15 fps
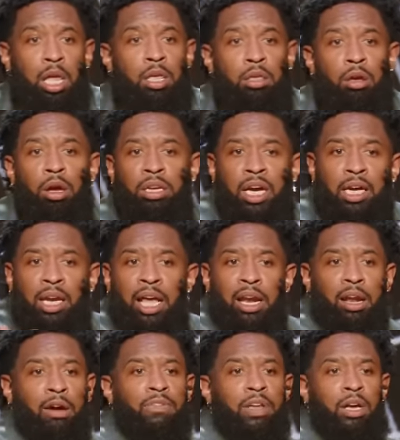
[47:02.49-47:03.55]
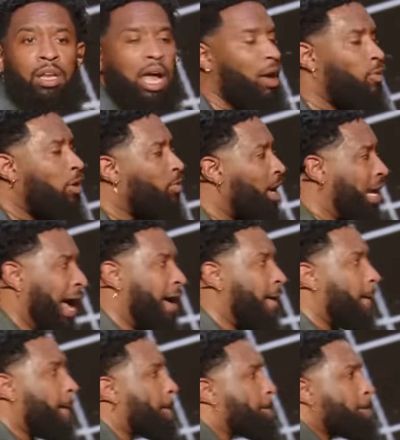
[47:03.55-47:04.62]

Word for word: You're gonna declare that over your life. I won't run out.